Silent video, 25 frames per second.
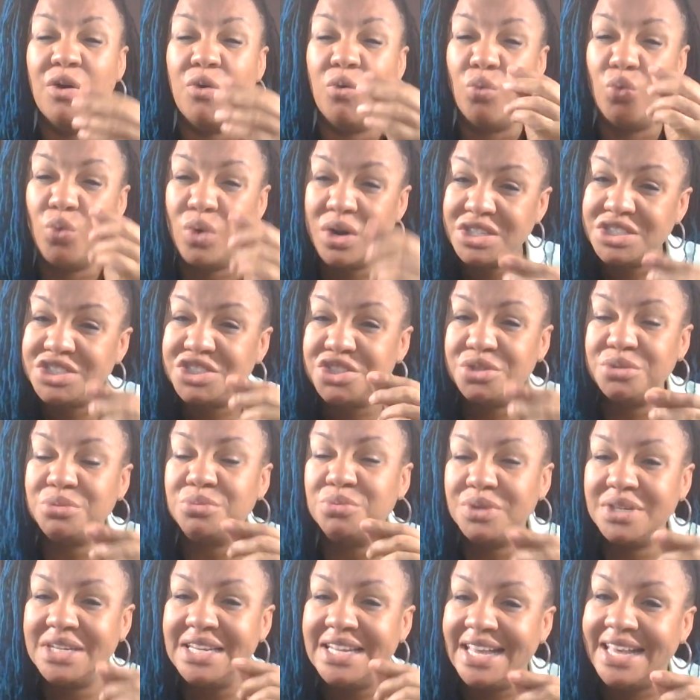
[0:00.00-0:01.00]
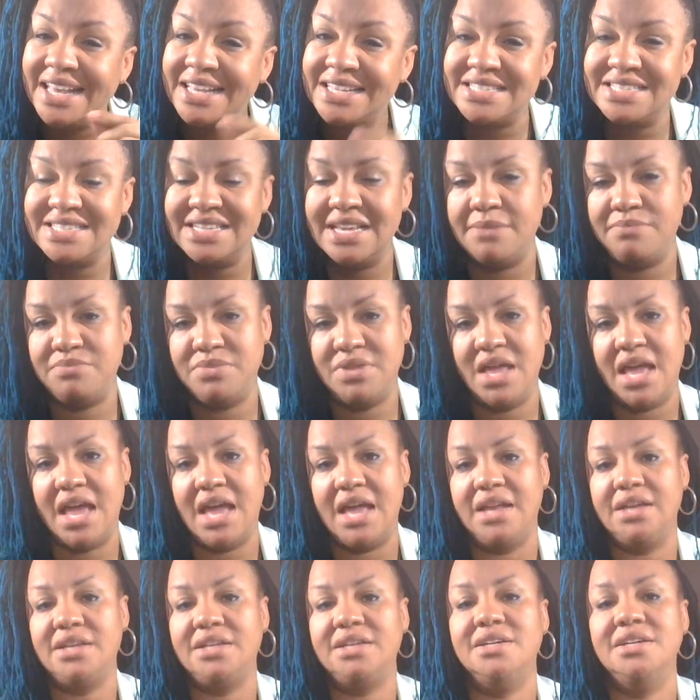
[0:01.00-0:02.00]
Once you really accept
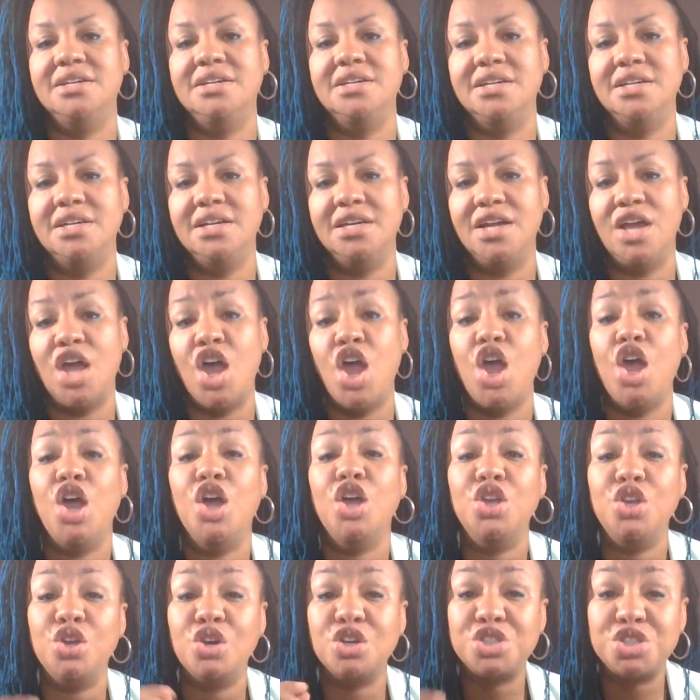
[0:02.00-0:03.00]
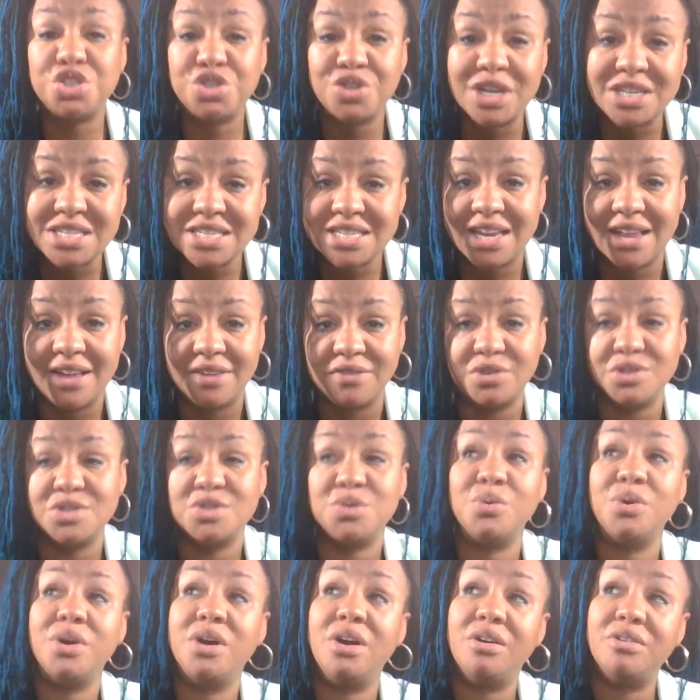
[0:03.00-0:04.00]
that, your stress
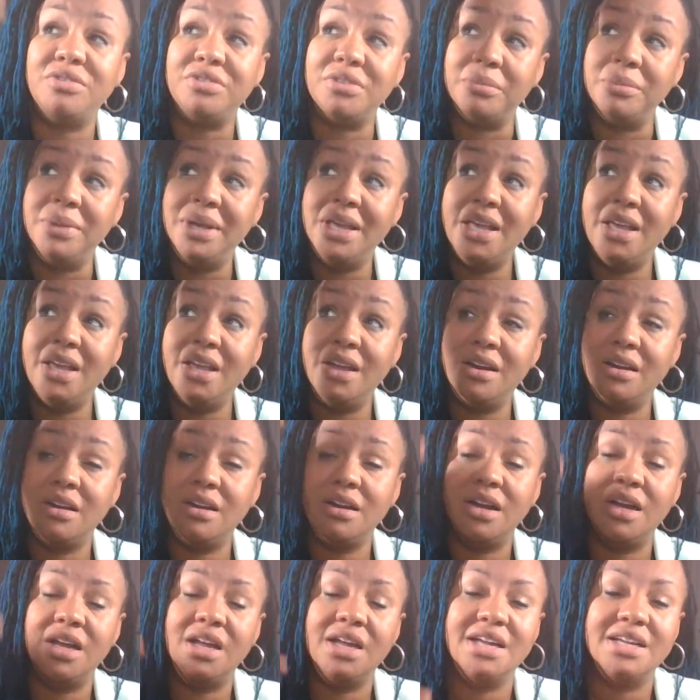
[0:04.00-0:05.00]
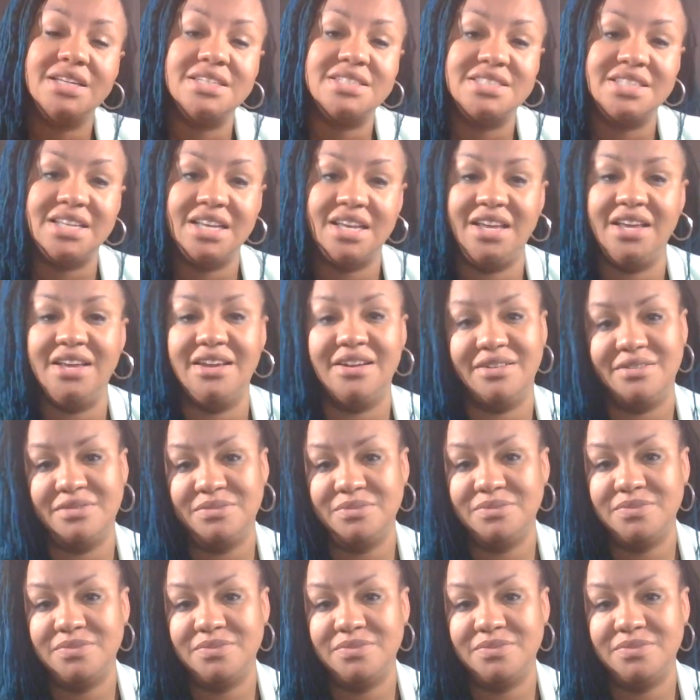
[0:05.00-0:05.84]
levels will go from here to here.